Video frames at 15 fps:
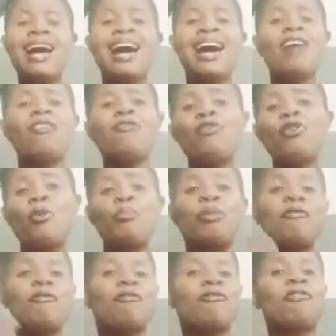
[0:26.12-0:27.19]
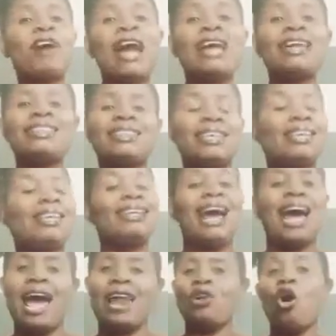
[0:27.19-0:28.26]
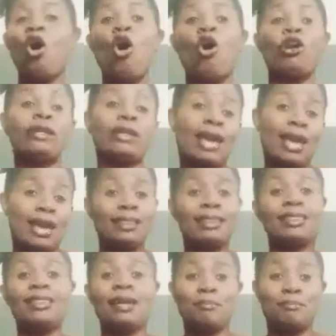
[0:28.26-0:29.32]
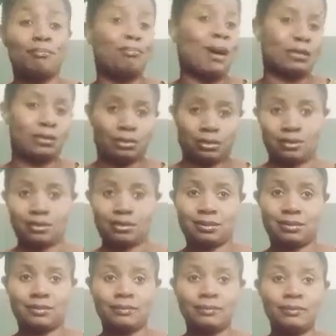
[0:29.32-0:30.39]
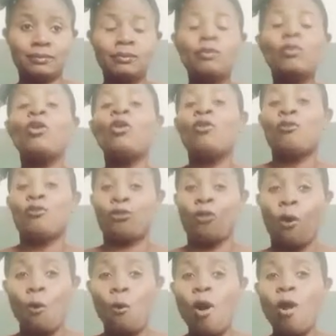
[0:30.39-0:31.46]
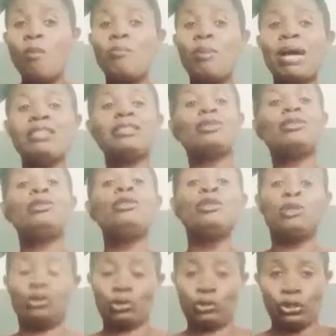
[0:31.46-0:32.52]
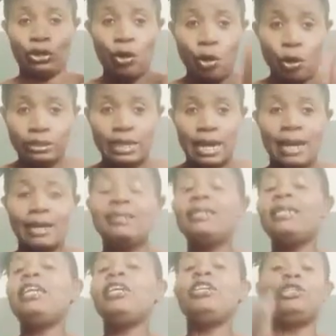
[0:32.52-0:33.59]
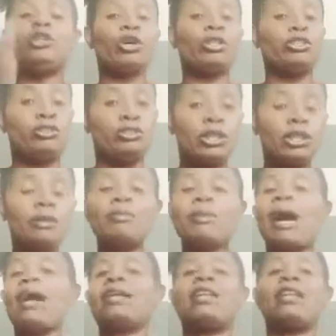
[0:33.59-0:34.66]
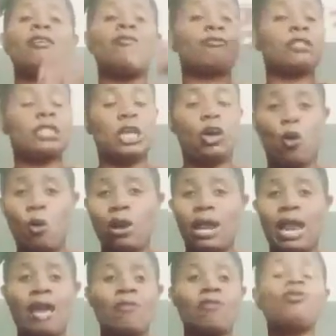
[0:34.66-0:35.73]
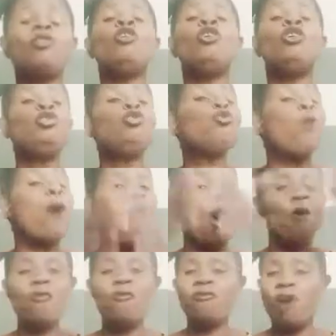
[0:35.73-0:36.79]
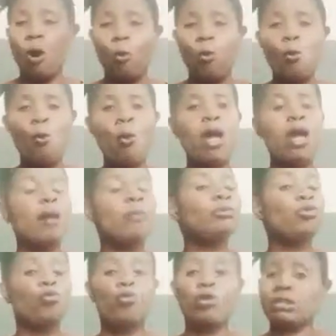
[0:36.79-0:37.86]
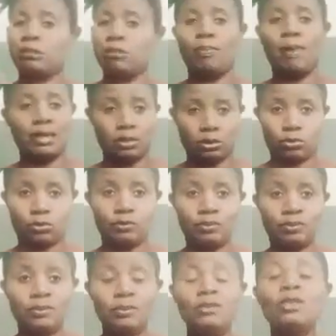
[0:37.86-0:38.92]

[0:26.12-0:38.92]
Have you been fighting an unending battles? From one battle to the other, in your dream and in a physical life, you are overwhelmed with battle.